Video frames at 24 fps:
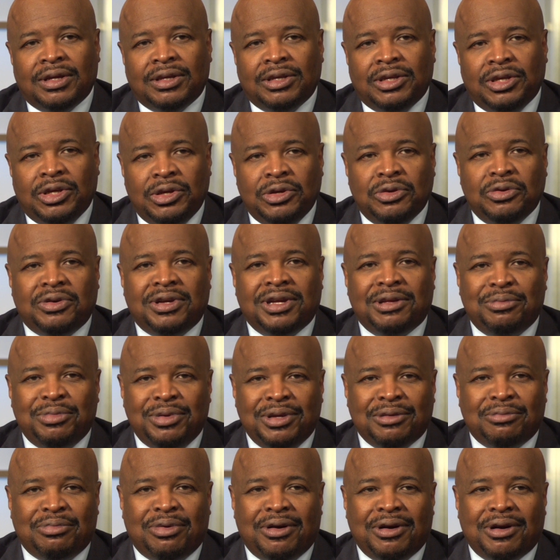You can
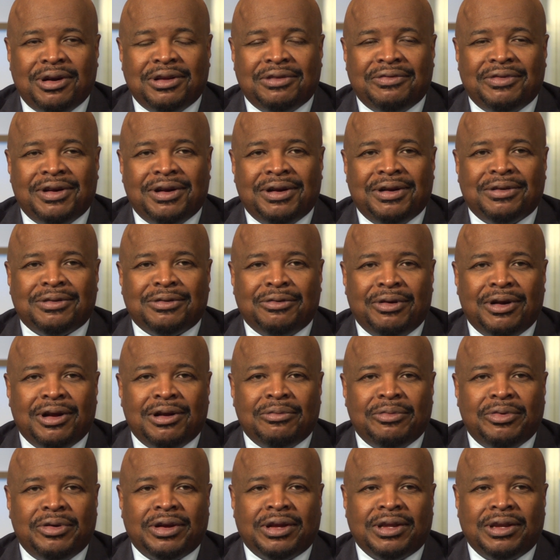be a part of our
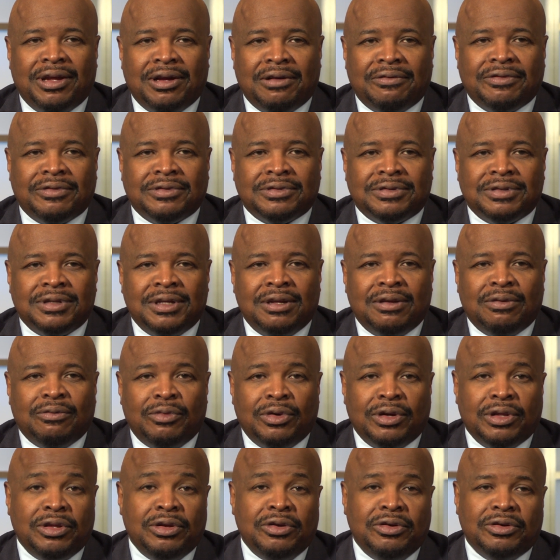groundbreaking efforts,
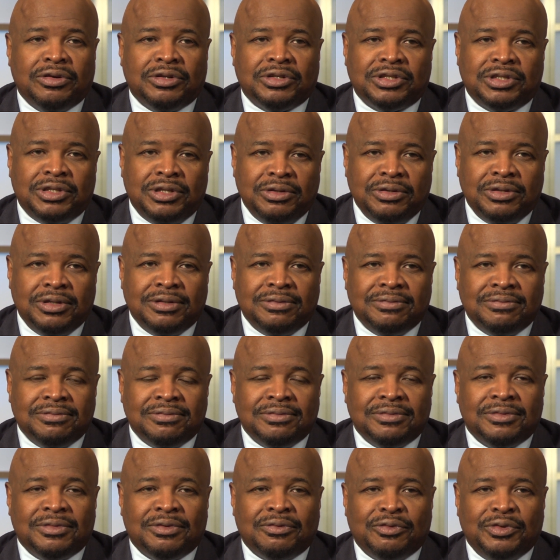whether you're a student,
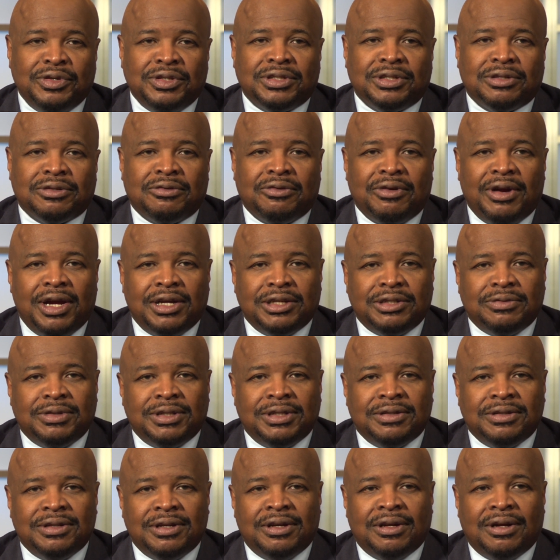recent
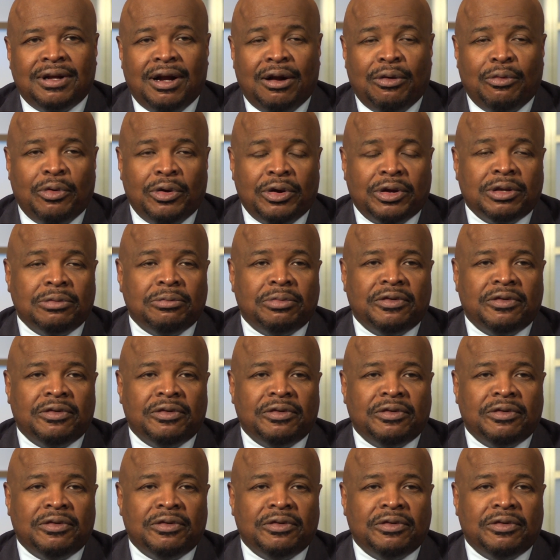graduate, or working